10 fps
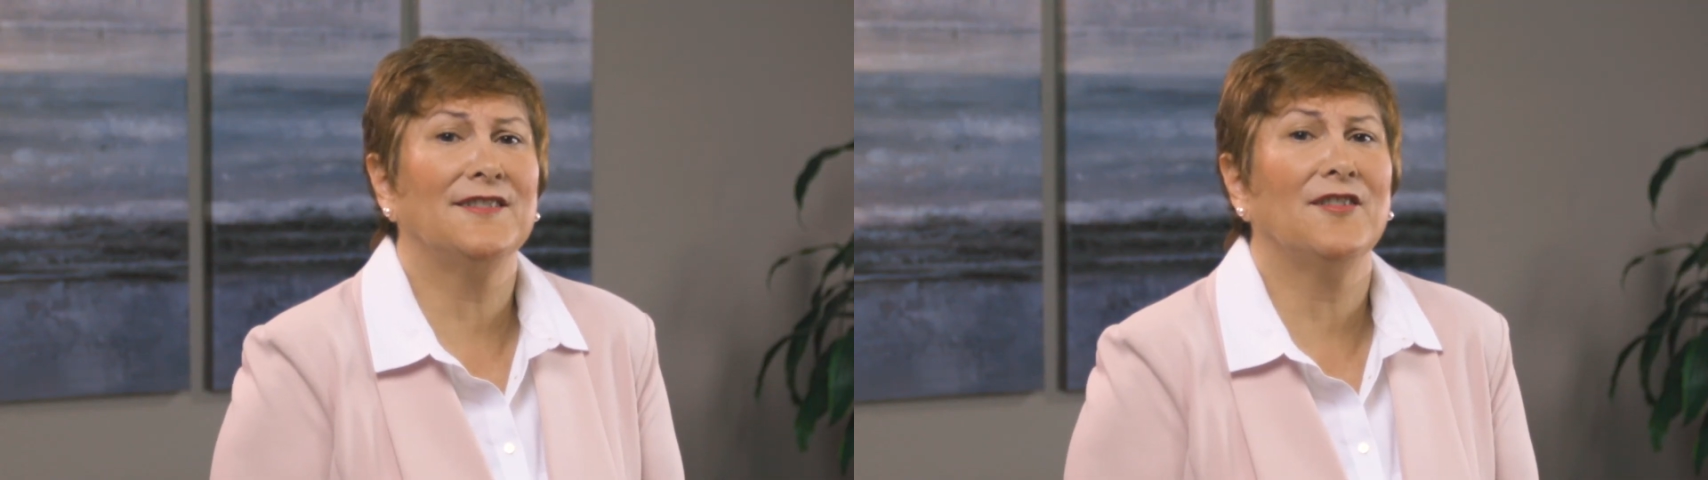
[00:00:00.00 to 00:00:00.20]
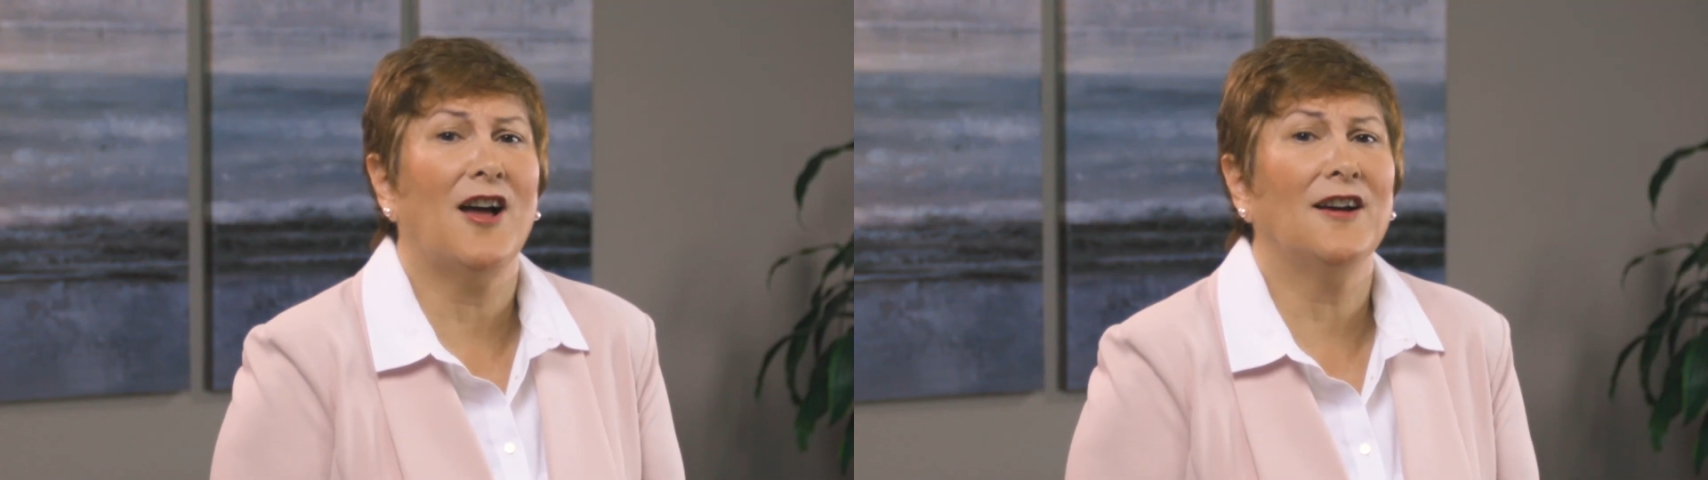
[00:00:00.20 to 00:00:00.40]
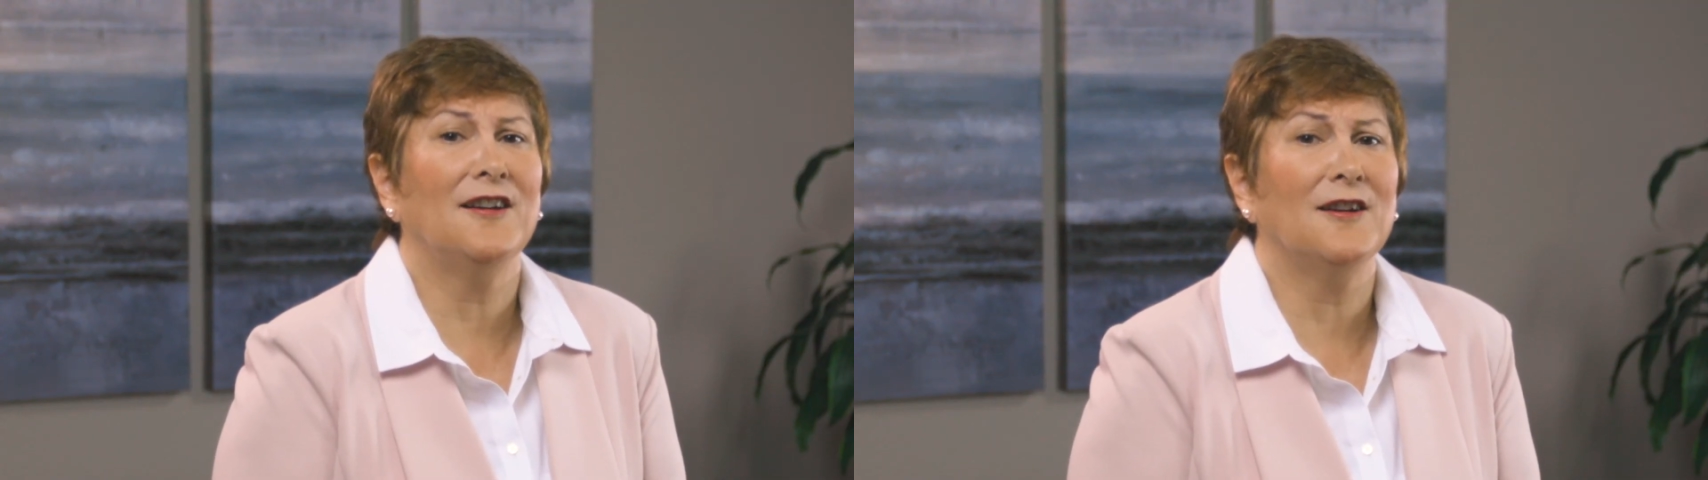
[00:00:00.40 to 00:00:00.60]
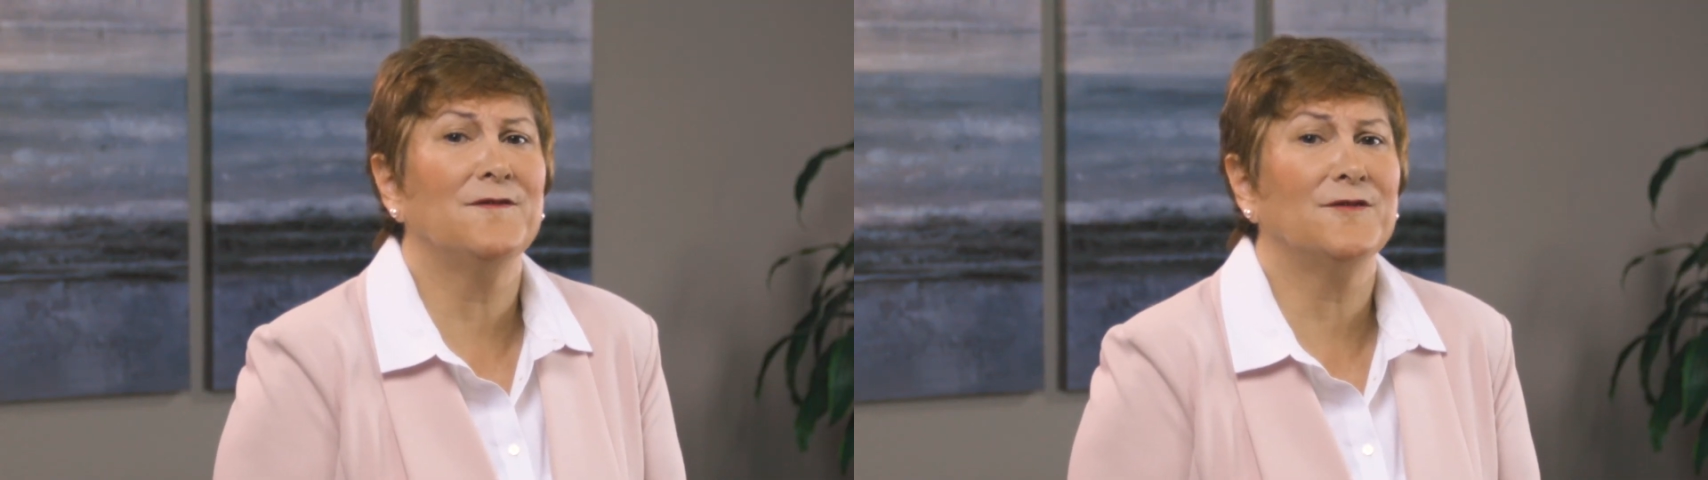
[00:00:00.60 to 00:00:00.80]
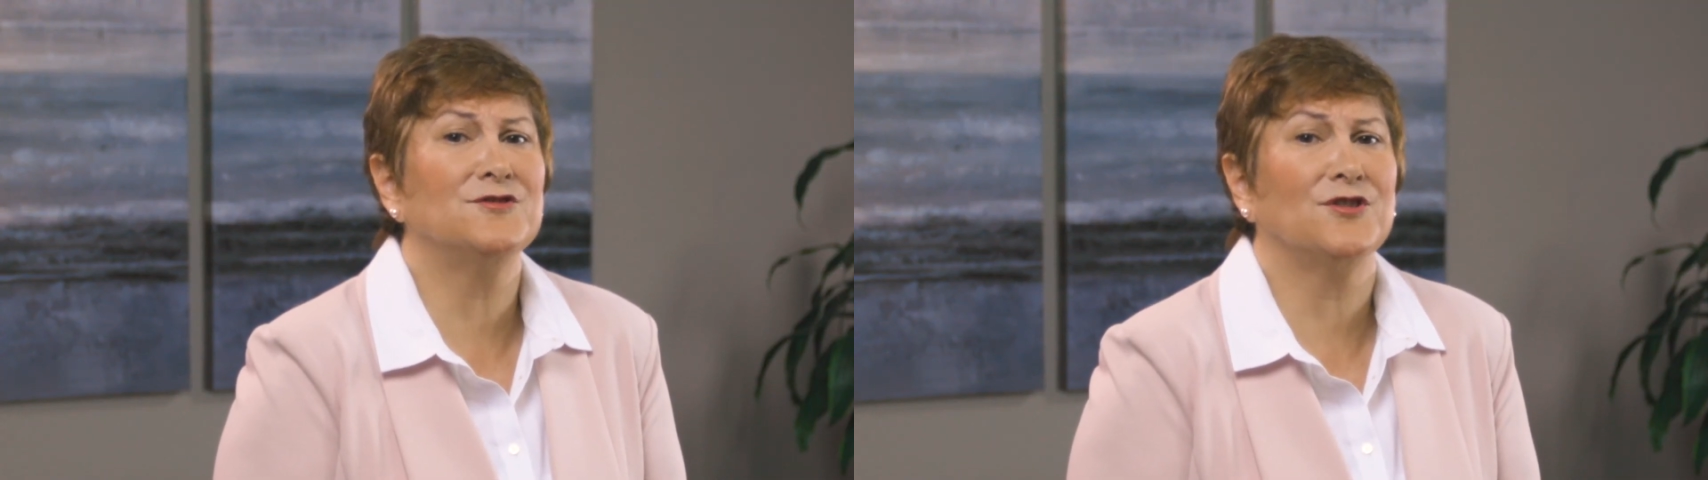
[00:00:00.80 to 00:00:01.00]
is long
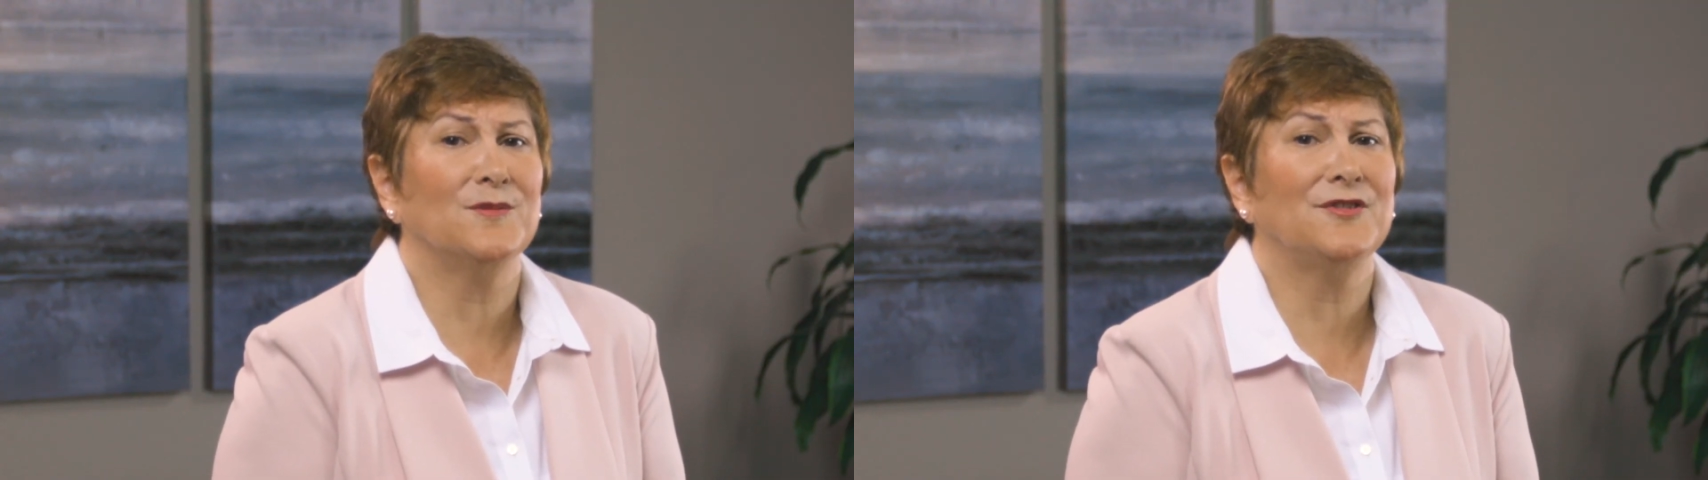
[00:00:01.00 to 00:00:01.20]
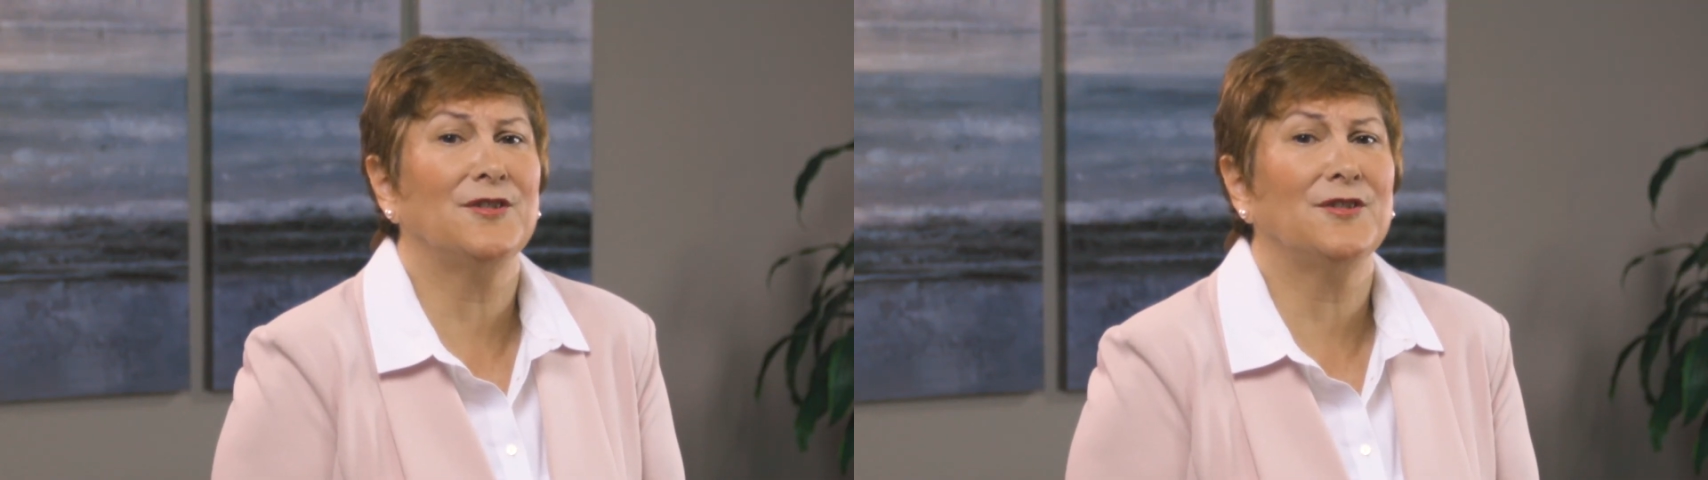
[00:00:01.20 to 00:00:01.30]
enough for germs